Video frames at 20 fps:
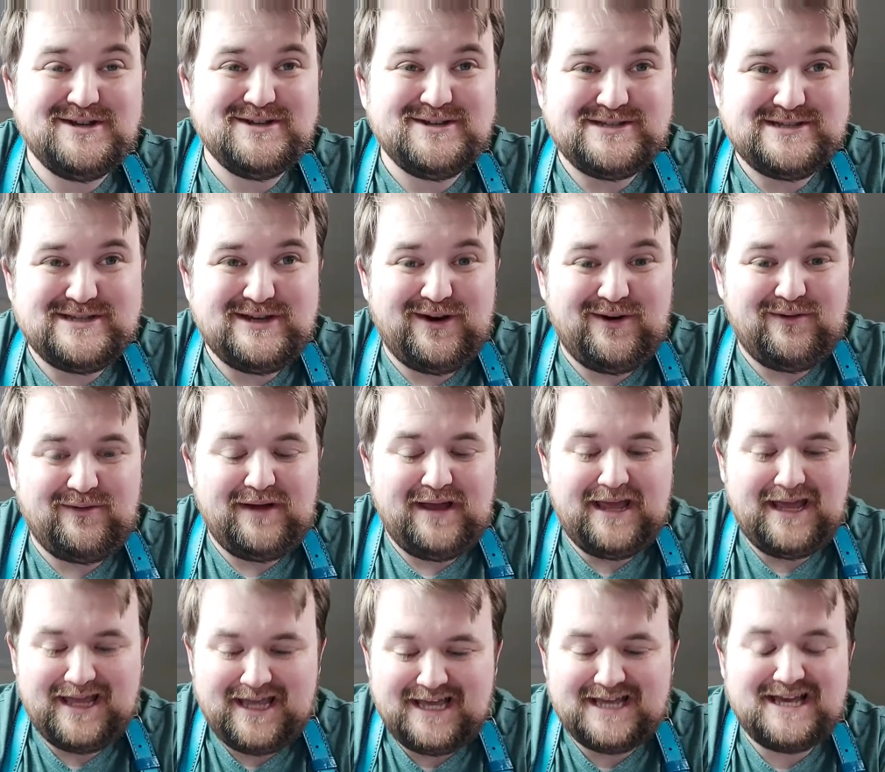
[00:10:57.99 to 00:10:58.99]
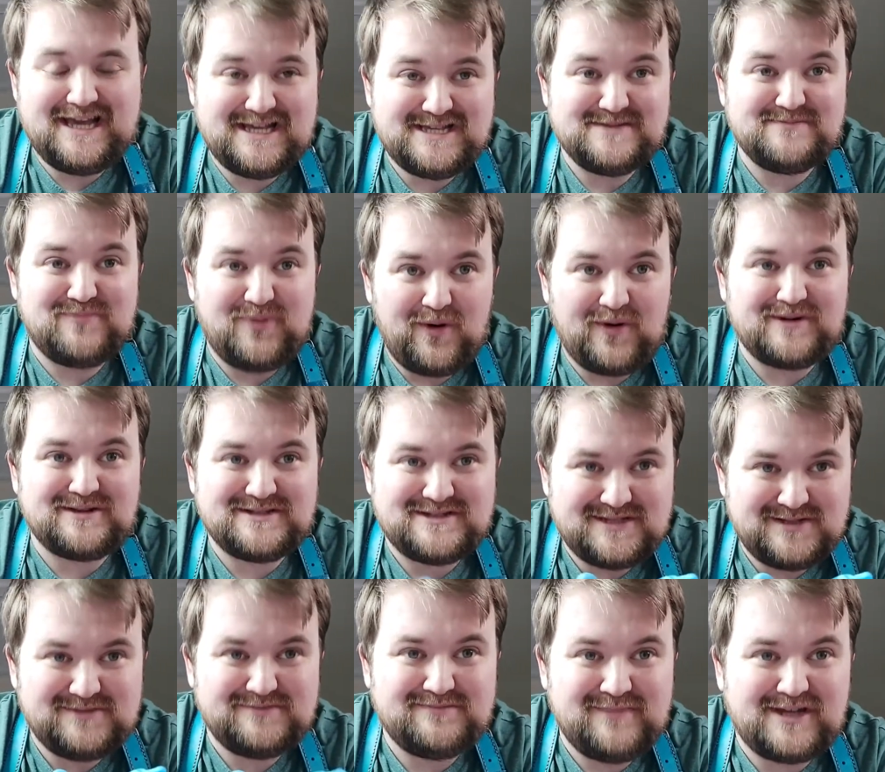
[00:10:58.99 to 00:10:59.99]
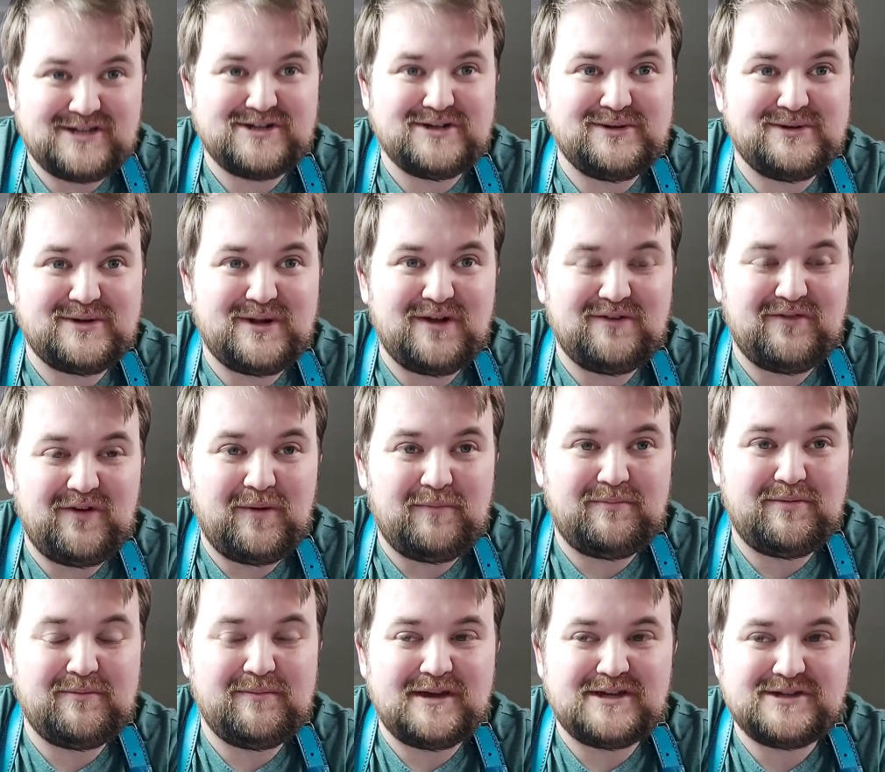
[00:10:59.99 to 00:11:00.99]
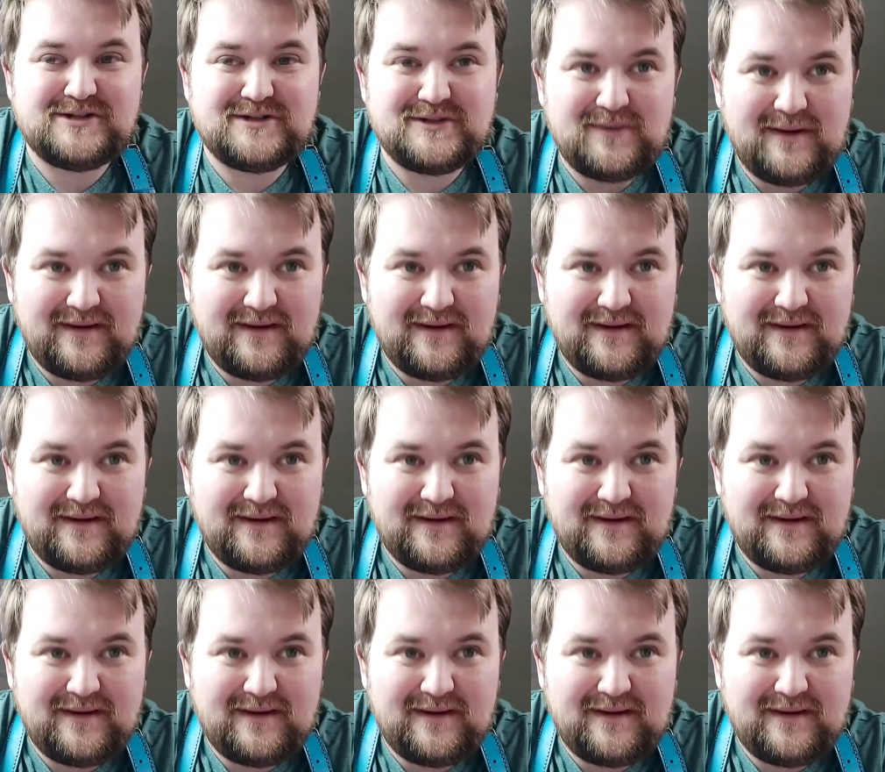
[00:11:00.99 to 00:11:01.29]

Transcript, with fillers: So it's important to make sure you glove up, make sure you